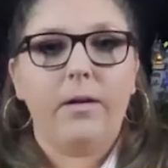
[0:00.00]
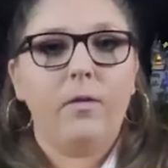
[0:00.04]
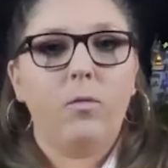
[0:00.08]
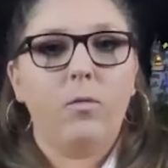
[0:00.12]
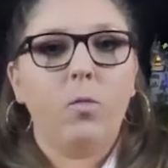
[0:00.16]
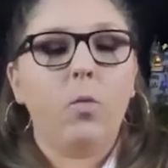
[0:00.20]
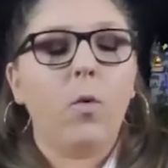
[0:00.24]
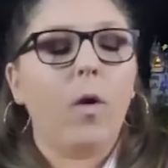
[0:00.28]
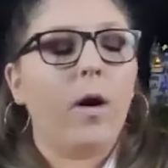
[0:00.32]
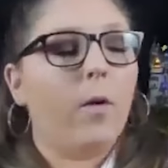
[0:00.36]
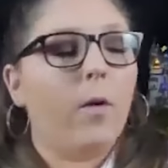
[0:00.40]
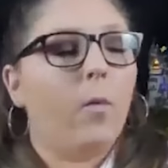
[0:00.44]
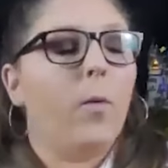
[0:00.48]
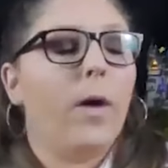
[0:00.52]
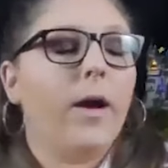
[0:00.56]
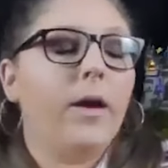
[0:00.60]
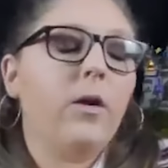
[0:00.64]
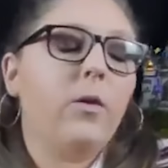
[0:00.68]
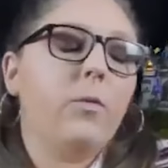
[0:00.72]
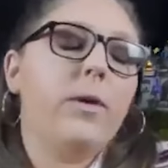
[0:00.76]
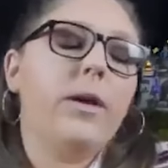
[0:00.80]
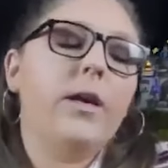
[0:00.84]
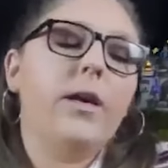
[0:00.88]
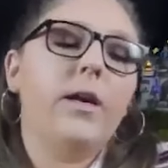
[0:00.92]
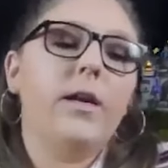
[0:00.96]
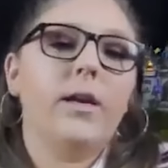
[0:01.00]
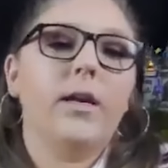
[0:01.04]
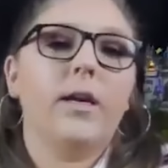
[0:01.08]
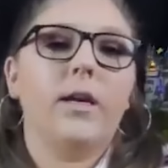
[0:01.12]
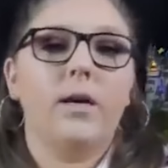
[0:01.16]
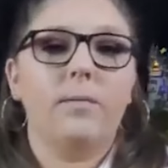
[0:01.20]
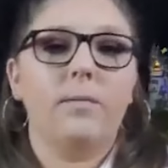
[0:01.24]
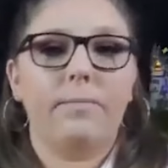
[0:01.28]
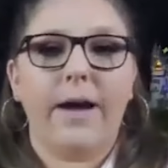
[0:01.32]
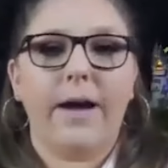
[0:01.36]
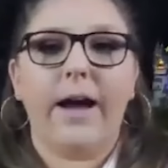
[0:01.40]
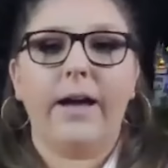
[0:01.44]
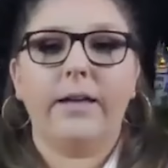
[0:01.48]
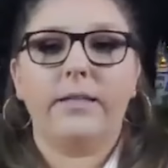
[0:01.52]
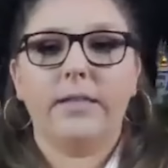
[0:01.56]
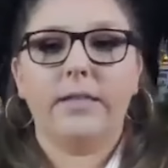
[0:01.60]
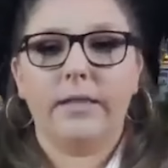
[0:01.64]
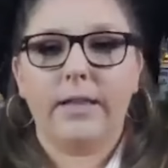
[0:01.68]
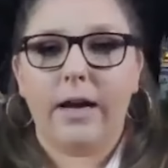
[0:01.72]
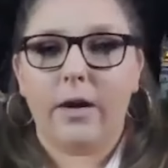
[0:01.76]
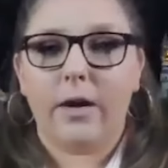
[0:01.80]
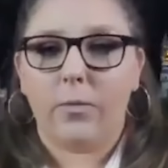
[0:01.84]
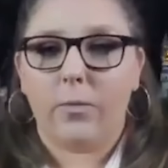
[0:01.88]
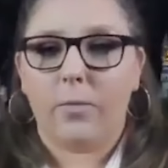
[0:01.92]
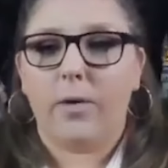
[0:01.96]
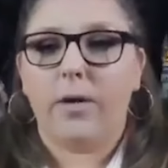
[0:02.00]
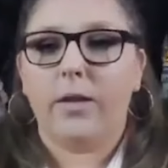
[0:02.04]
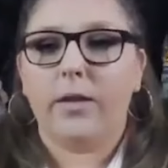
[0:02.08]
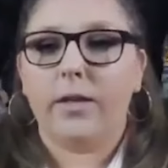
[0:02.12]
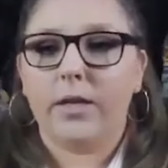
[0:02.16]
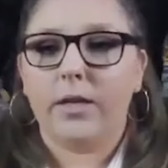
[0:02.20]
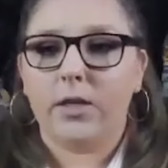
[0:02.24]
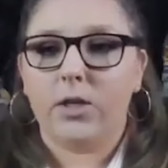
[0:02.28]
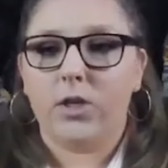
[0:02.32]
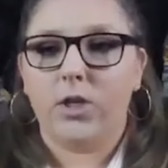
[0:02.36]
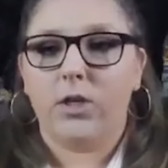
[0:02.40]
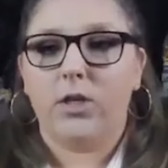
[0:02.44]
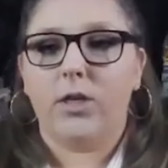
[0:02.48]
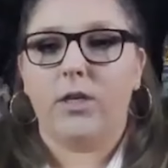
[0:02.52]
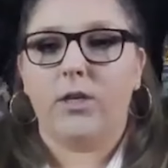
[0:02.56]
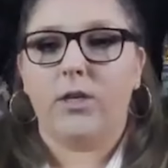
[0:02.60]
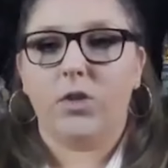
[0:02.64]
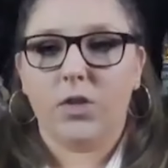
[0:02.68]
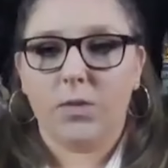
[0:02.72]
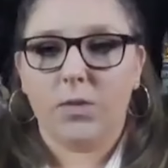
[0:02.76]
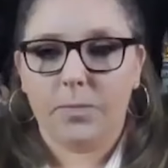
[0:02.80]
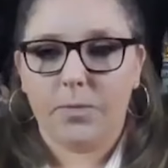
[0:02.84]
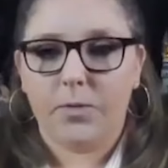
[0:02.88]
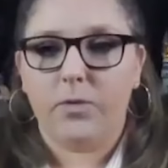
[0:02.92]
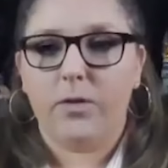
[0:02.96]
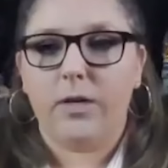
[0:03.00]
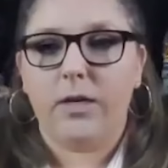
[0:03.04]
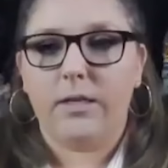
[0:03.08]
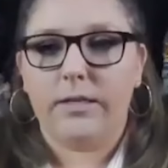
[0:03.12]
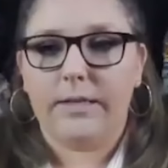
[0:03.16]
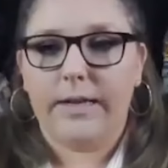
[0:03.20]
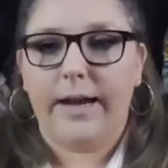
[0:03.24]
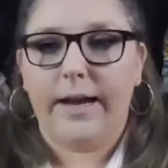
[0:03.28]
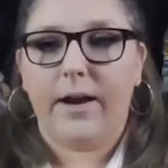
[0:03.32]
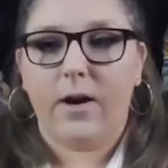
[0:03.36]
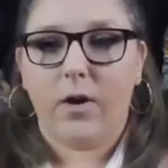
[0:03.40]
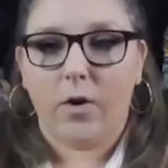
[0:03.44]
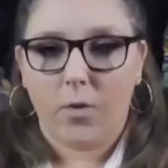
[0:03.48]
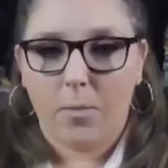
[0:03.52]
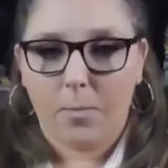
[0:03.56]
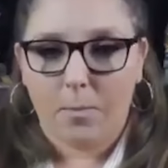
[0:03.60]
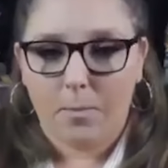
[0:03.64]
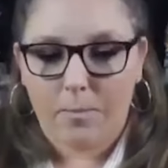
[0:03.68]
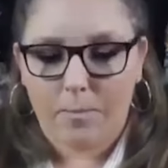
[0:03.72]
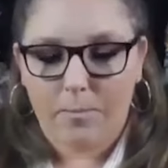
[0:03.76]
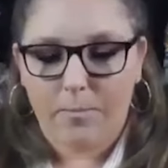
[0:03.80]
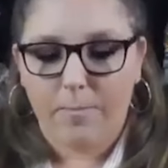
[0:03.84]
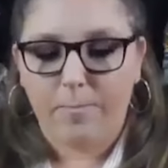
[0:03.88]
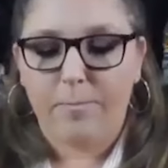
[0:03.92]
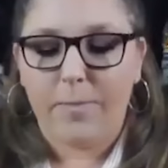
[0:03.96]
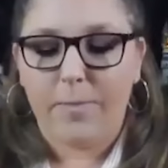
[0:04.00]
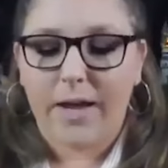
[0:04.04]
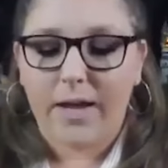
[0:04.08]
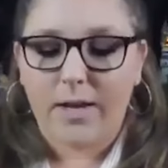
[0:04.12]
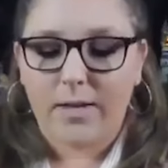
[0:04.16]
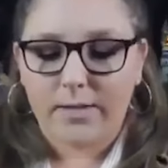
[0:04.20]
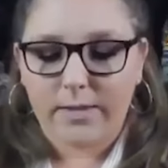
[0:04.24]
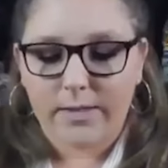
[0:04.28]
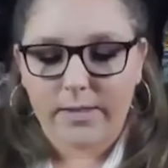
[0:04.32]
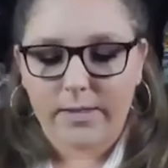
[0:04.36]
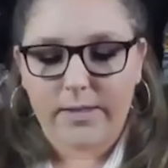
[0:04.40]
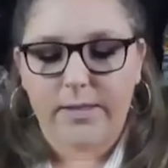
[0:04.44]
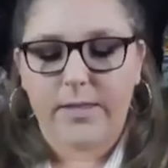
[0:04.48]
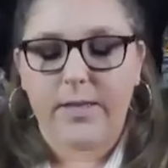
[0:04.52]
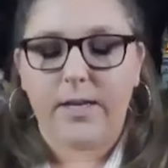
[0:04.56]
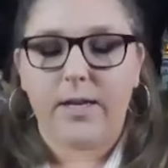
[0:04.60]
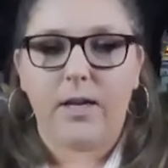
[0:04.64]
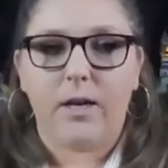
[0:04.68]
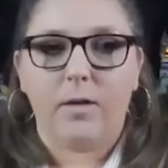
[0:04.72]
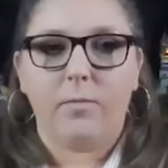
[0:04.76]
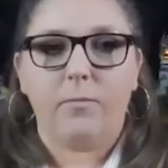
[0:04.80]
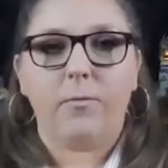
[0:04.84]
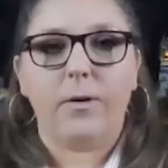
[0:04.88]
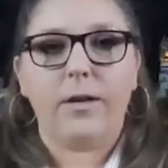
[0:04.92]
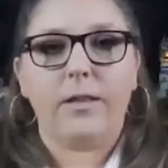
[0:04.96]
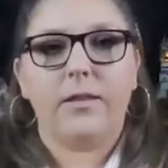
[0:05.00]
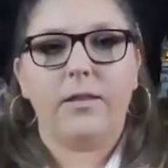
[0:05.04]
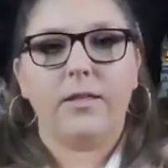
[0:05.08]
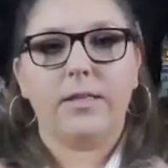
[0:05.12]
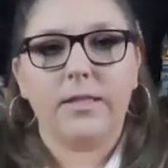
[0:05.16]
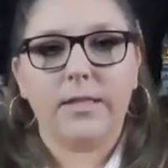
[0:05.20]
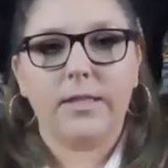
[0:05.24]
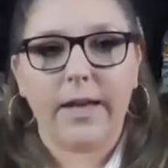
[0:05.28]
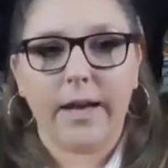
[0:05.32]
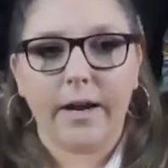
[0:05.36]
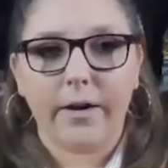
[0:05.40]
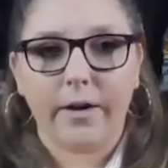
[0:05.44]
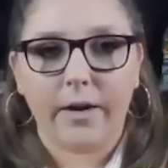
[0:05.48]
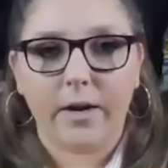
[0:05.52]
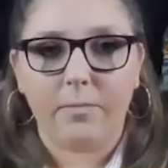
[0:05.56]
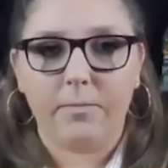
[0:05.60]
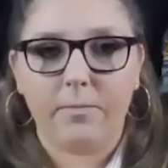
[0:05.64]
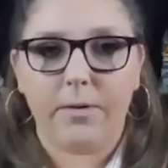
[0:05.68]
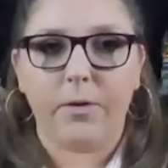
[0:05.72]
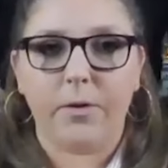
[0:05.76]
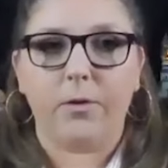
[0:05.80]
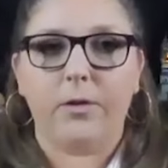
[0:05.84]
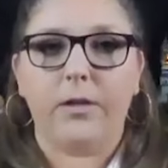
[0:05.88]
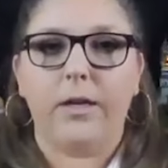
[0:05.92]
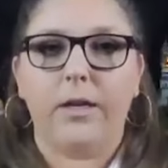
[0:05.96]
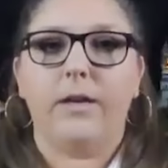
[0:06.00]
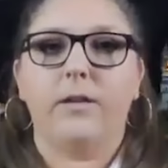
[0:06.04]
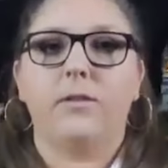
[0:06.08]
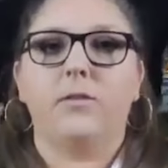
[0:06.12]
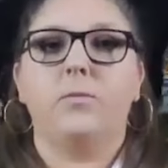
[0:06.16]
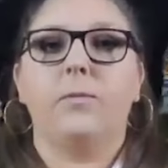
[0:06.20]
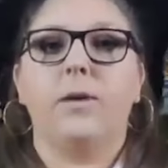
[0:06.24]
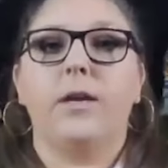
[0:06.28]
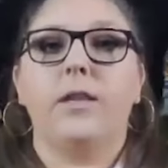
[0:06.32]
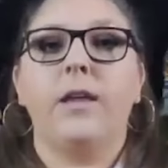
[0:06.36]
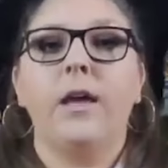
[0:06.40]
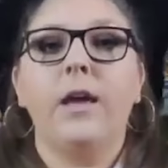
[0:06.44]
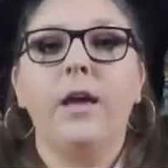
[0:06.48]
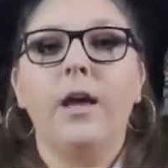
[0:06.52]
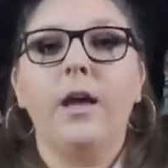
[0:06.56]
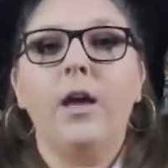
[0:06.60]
What when are we going to get back to that really good Spooky Town base theme with the scary buildings, with